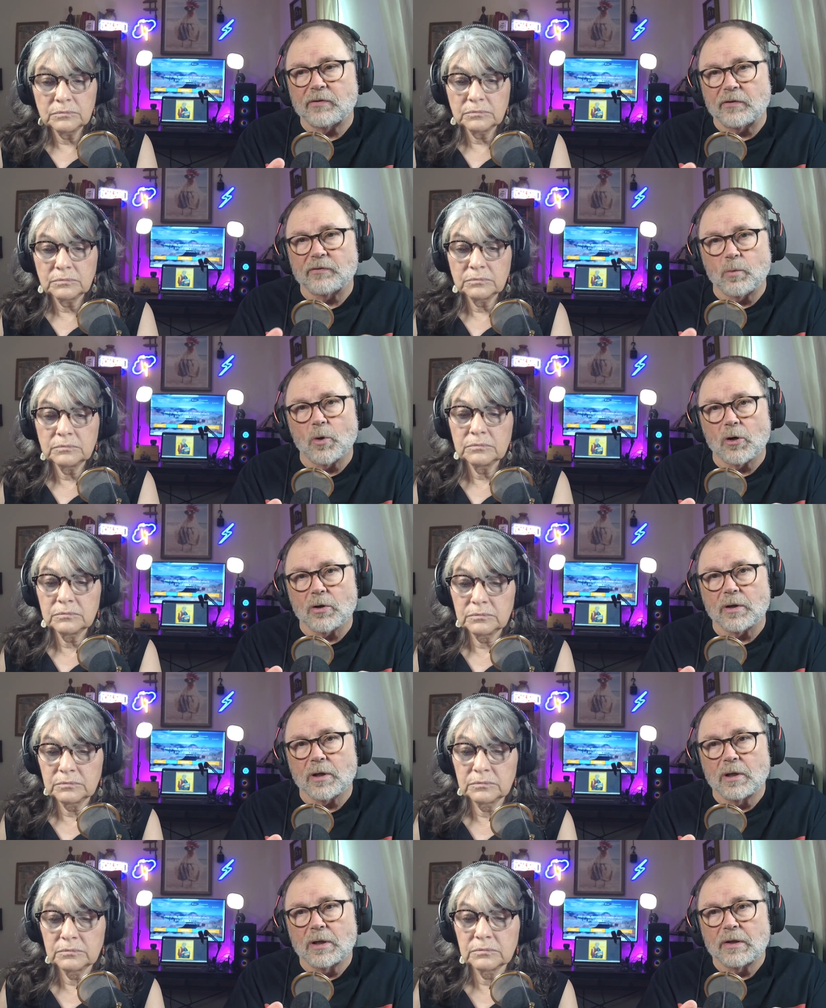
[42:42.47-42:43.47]
Speaker 1: his
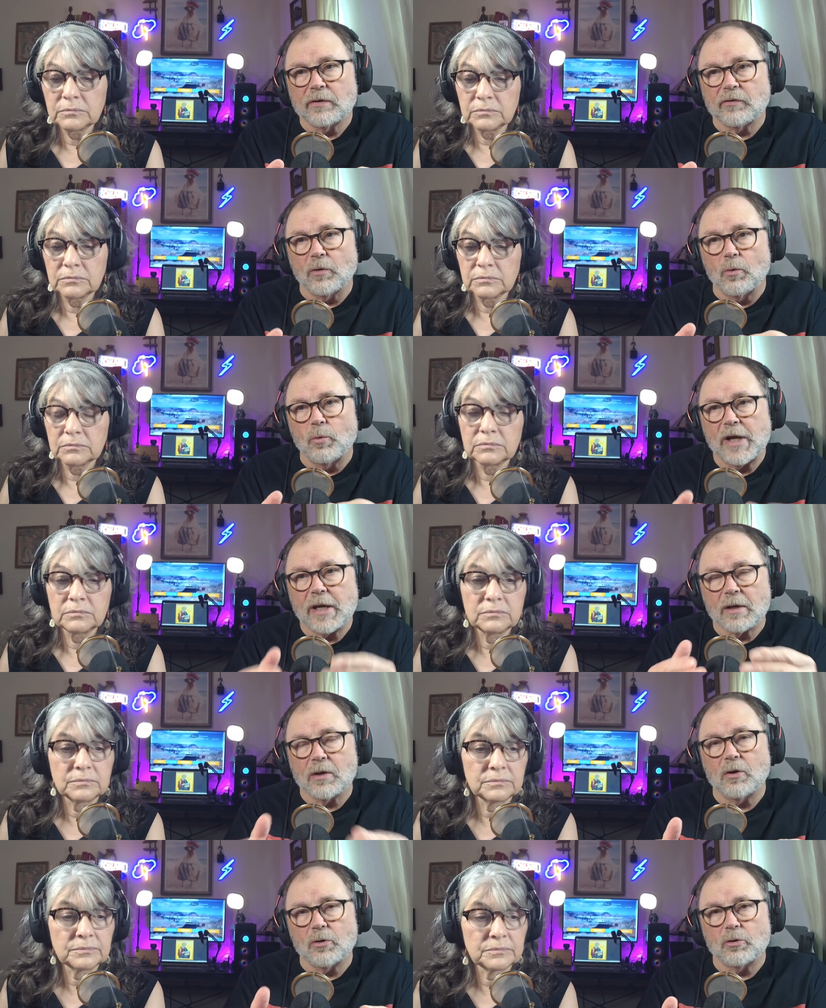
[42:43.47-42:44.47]
word. So we
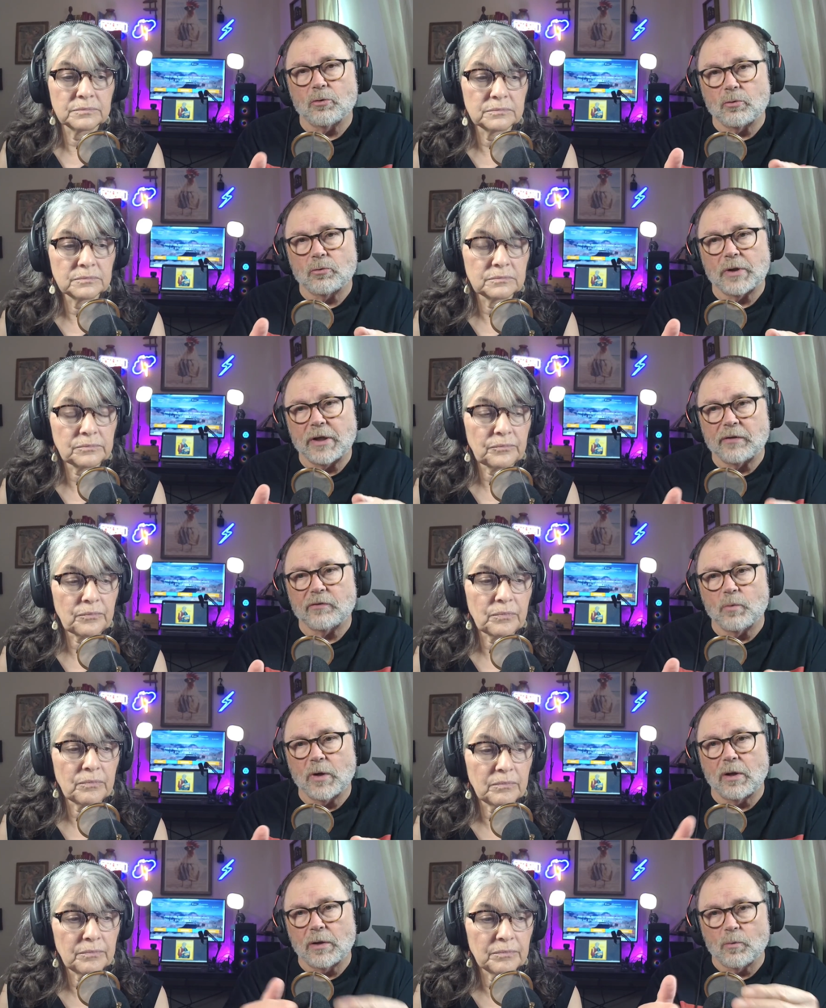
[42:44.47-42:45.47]
can go to his
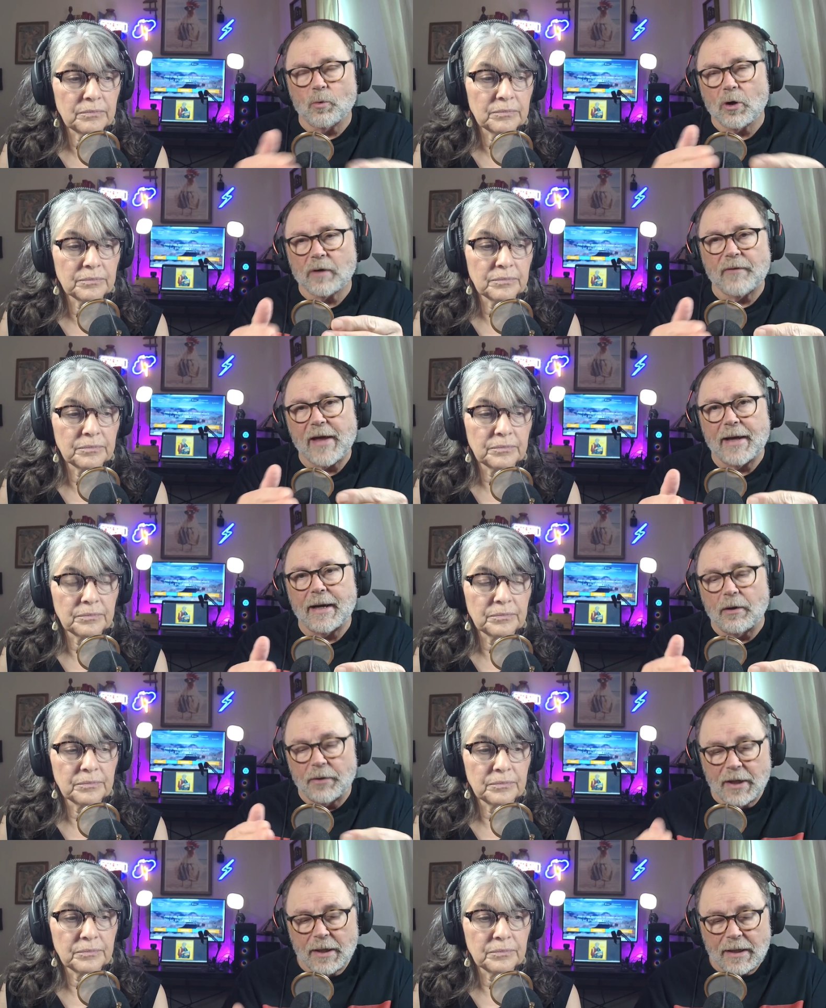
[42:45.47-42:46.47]
will and work that
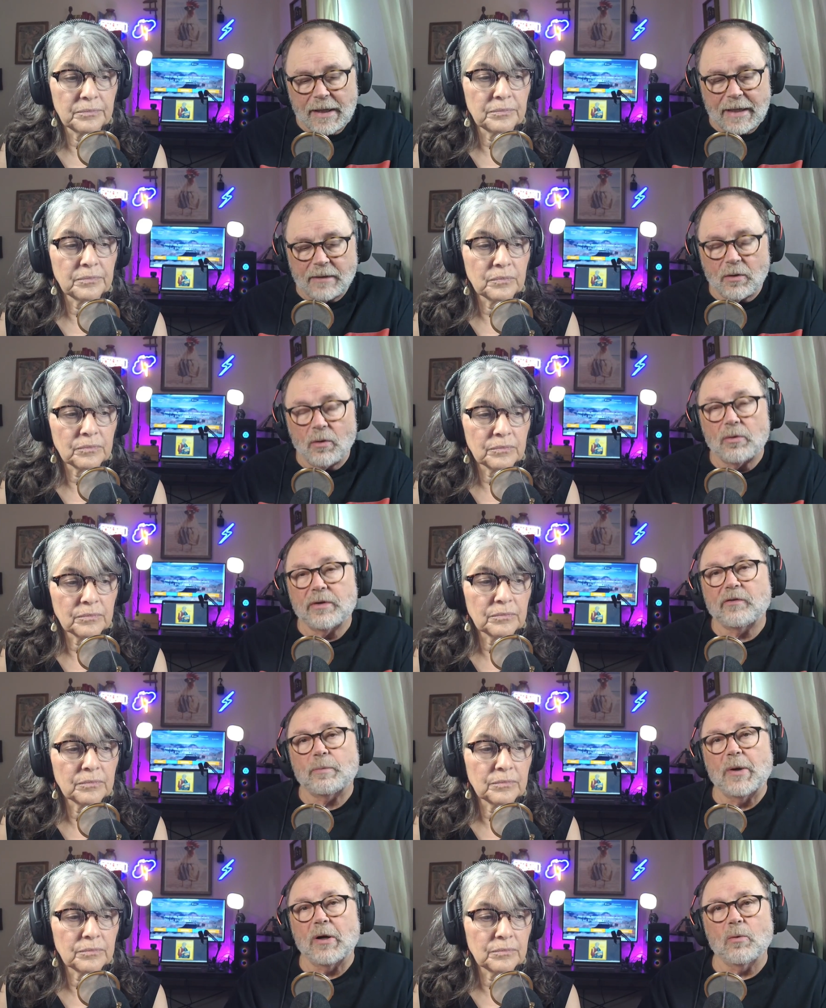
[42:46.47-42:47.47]
out. And the Holy
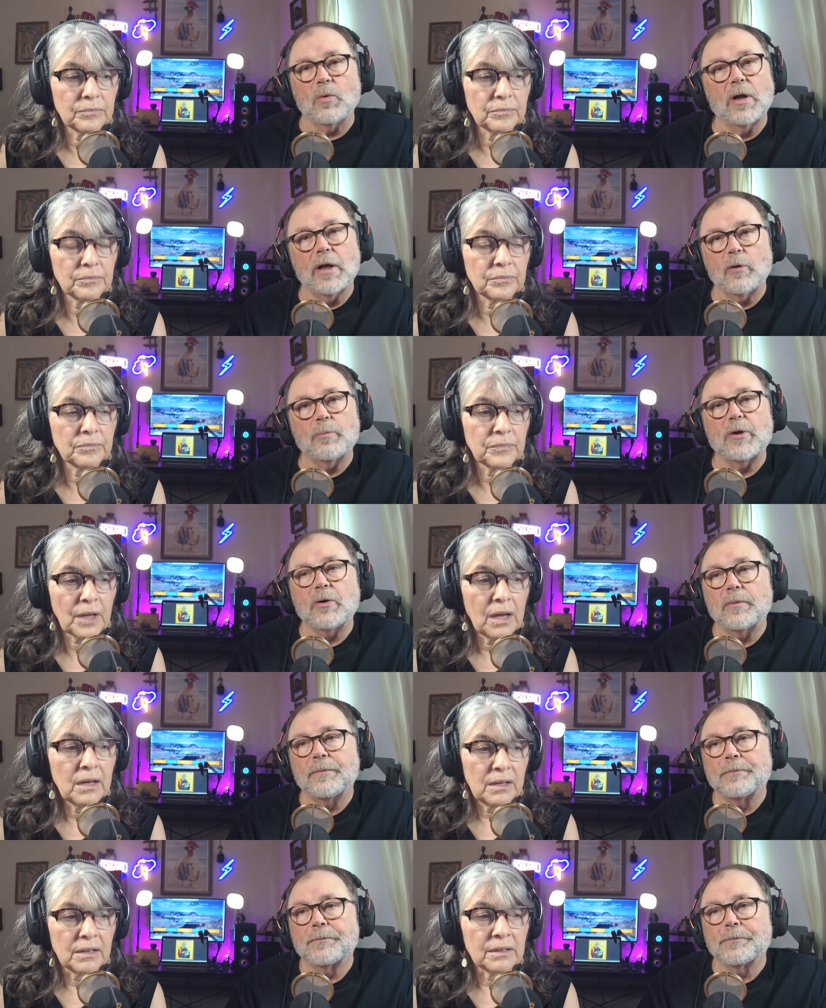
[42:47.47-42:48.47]
Spirit will help you
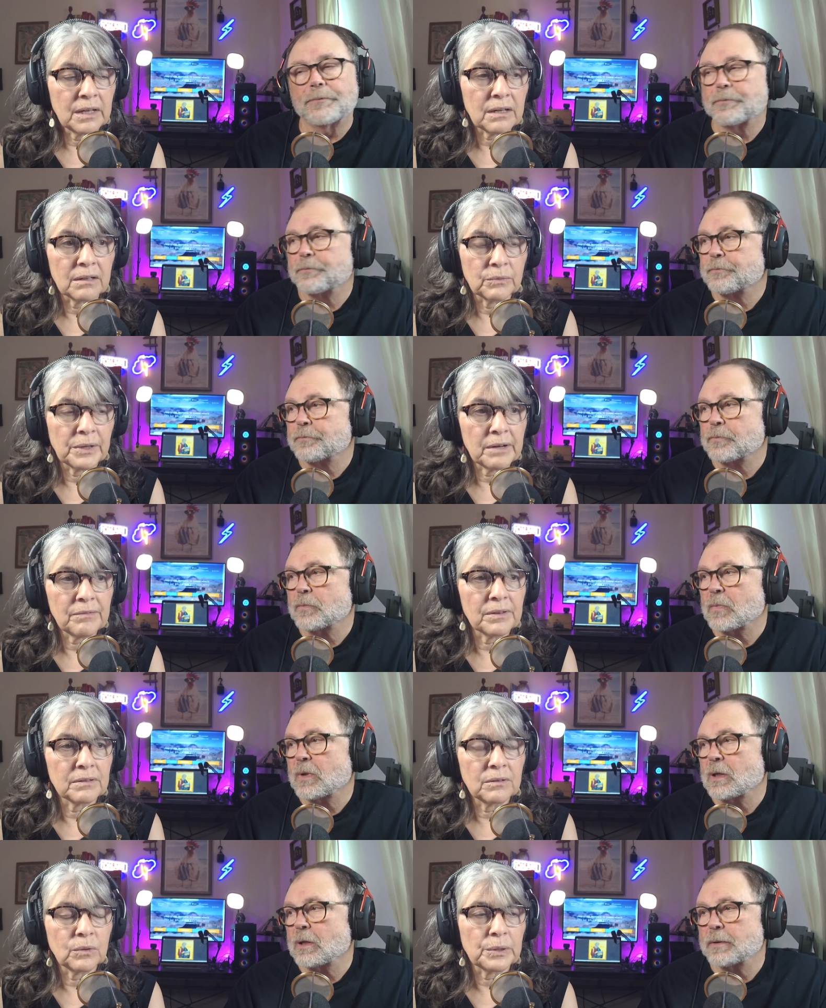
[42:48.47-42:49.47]
Speaker 2: yeah, we have
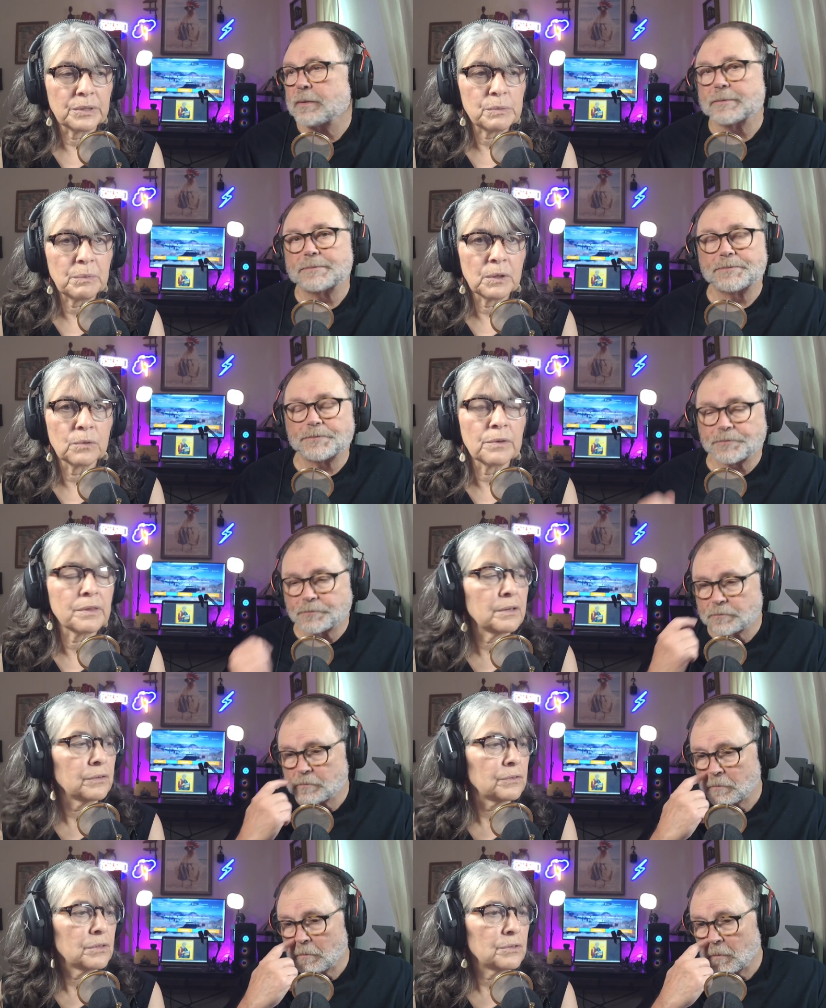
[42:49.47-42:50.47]
that Holy Spirit within
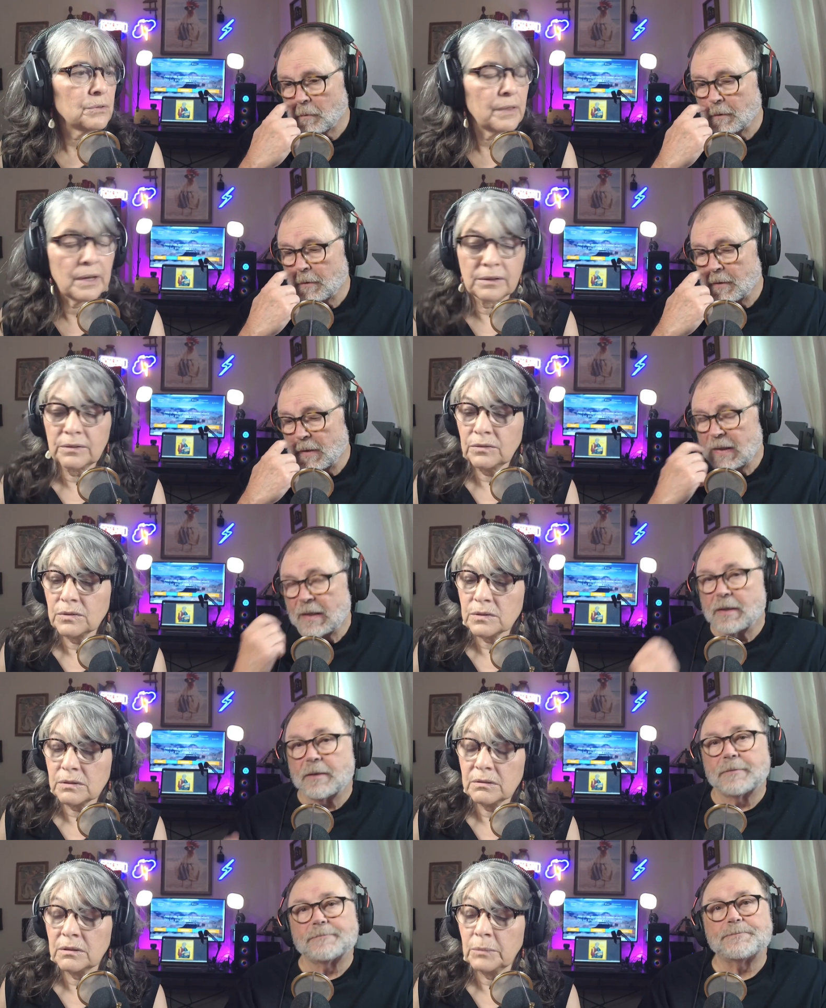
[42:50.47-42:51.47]
us to do that. It's
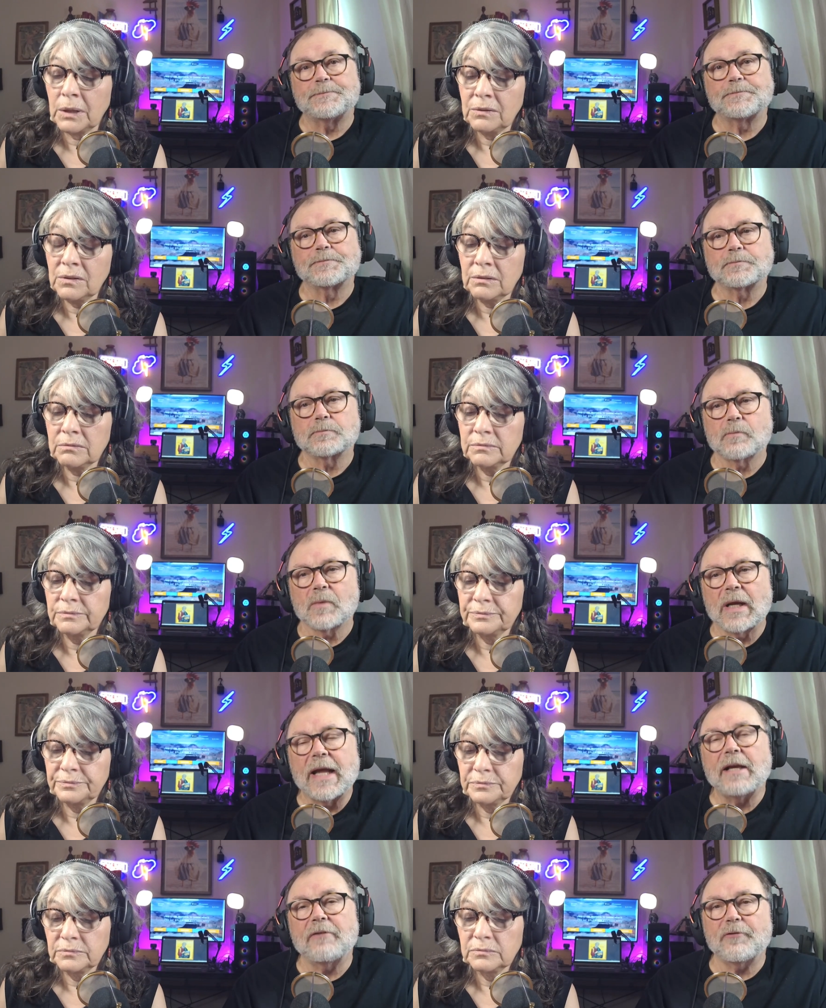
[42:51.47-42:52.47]
just amazing.
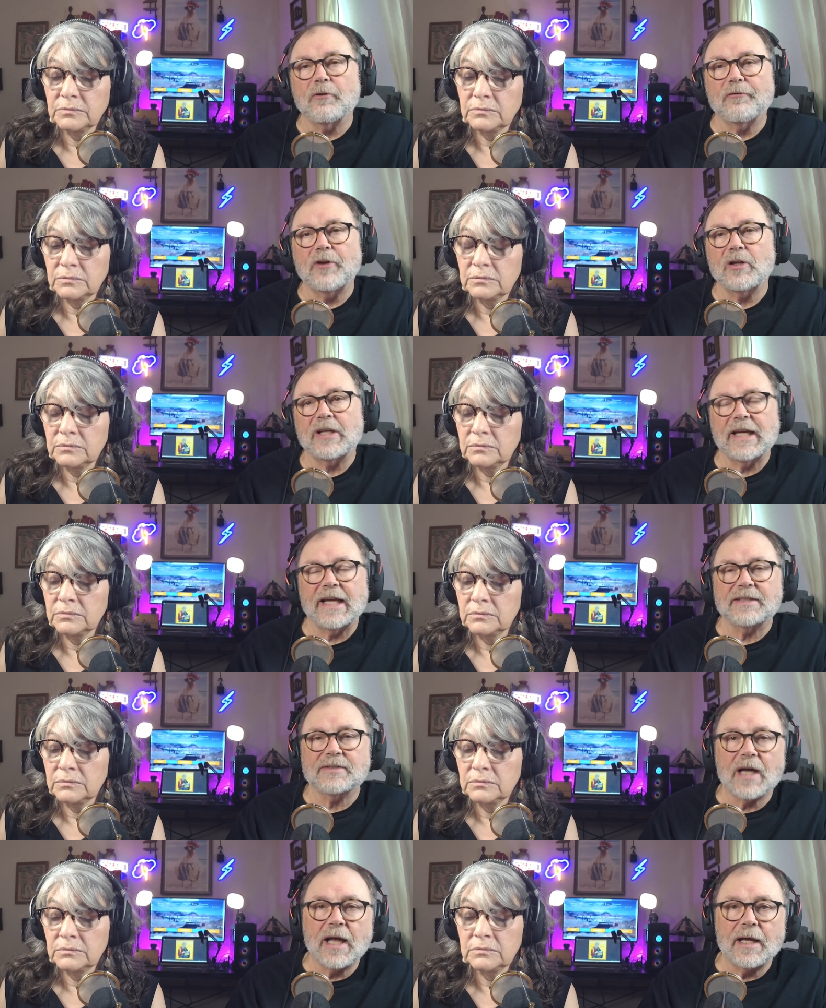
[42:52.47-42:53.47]
Speaker 1: And if you're feeling
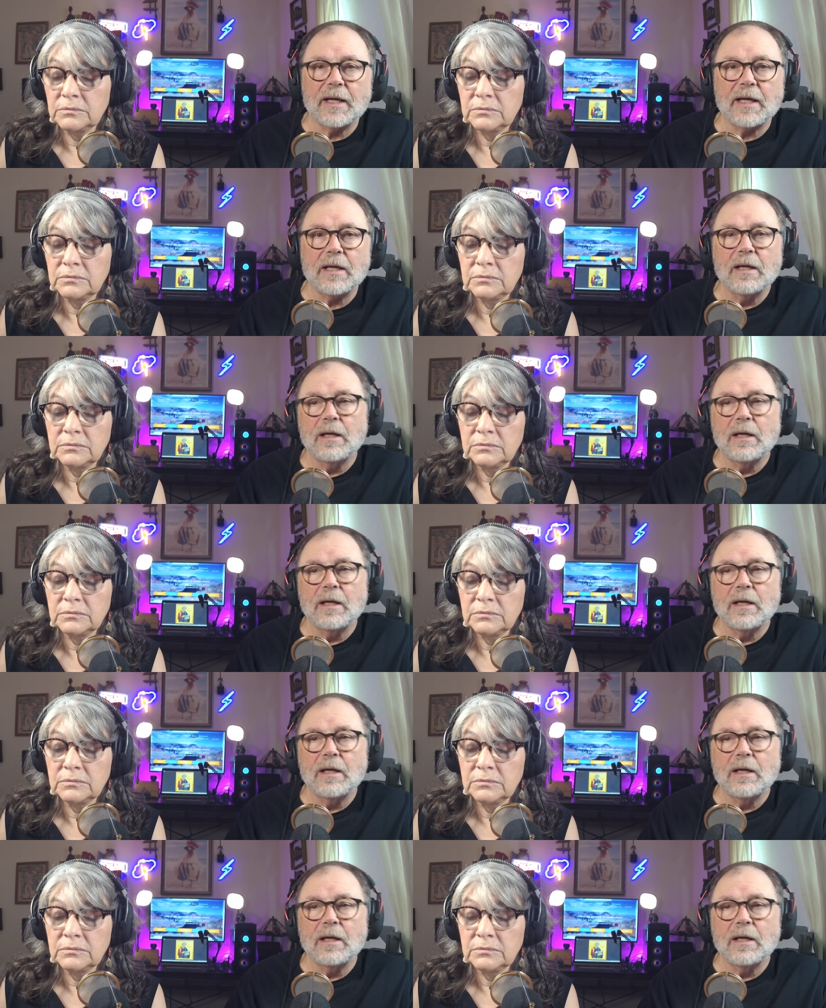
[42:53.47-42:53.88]
anxiety